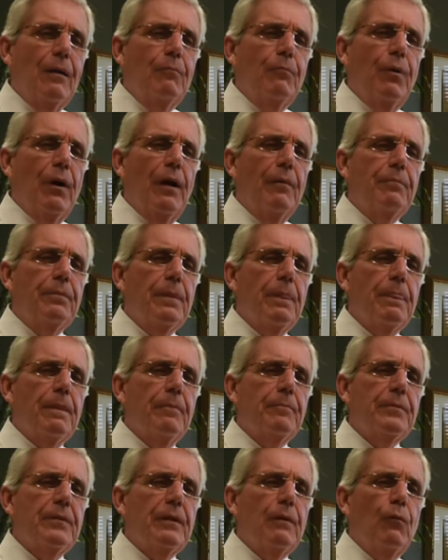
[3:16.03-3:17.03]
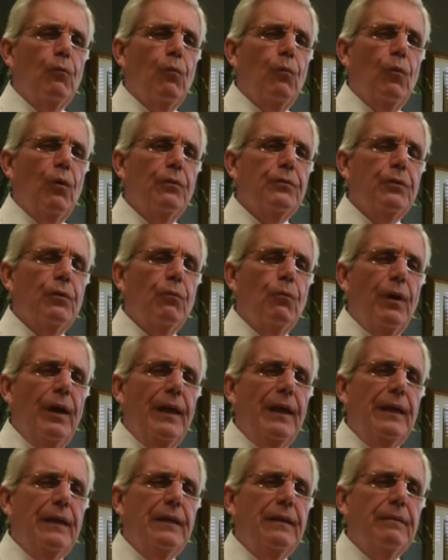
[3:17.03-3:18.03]
But the,
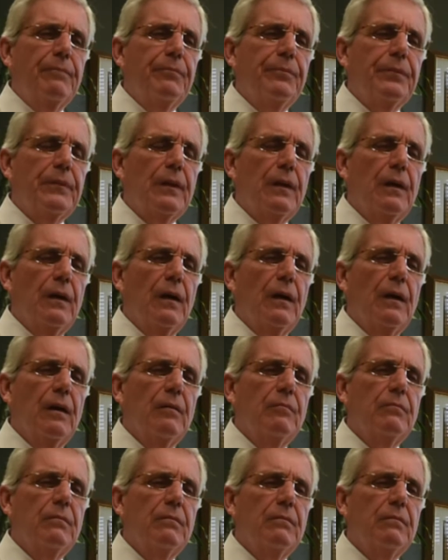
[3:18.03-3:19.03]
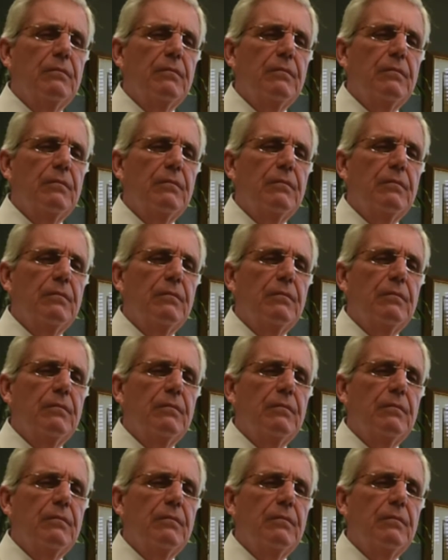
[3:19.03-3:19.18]
way um,